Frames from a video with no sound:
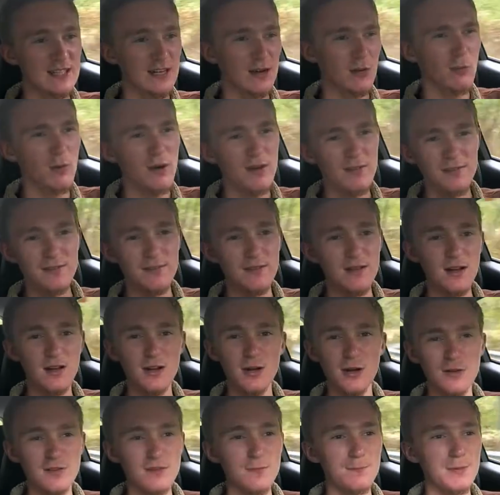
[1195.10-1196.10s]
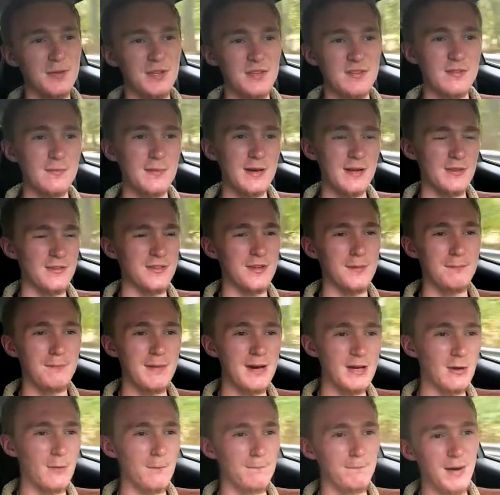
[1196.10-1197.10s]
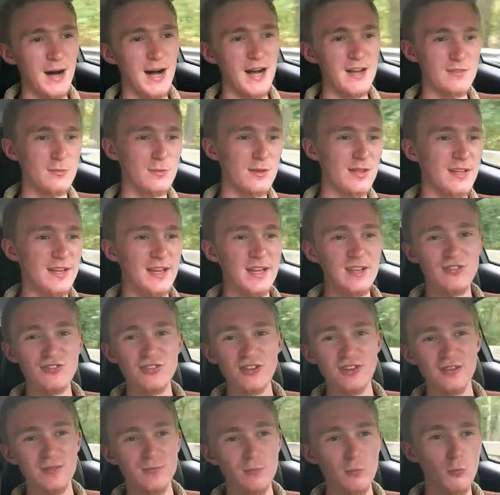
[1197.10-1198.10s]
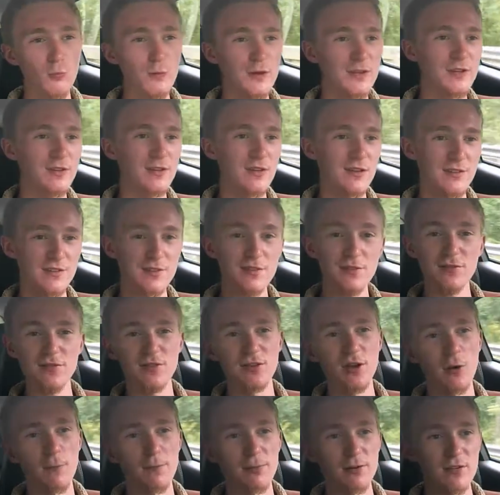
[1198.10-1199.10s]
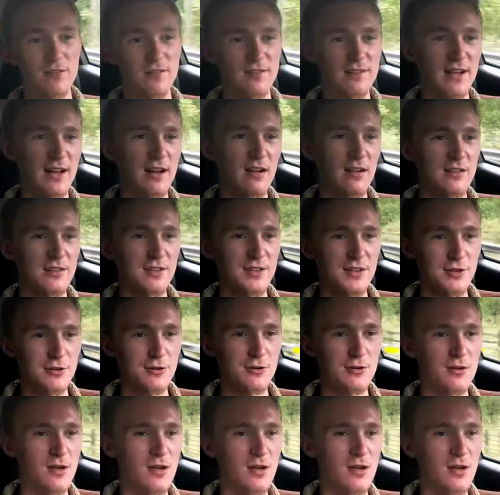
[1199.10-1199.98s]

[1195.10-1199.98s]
what? A car's a piece of metal. It's a metal box with an engine and wheels. There's no personality here.